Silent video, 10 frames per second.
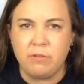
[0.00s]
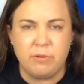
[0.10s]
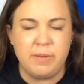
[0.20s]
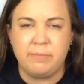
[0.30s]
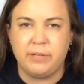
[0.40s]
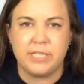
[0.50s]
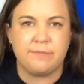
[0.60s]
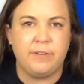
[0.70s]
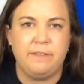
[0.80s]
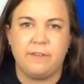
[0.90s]
Remember, it's
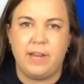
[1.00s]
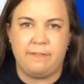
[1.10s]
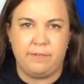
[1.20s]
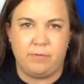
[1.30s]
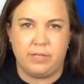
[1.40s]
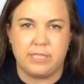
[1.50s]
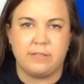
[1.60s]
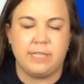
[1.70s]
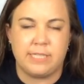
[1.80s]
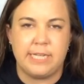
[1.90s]
free for everyone, so
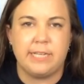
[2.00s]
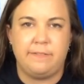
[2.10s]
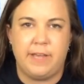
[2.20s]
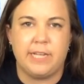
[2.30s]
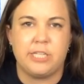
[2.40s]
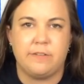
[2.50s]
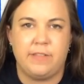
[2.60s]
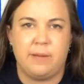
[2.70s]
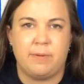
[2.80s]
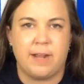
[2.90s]
let's take advantage of
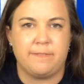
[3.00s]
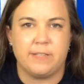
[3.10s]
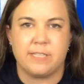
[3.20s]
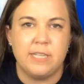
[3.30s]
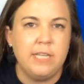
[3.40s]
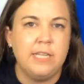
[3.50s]
that breakfast.